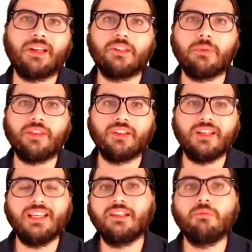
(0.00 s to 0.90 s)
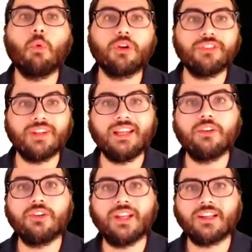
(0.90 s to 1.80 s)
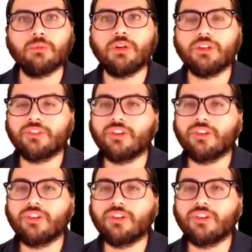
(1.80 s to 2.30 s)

method in more standard textbooks,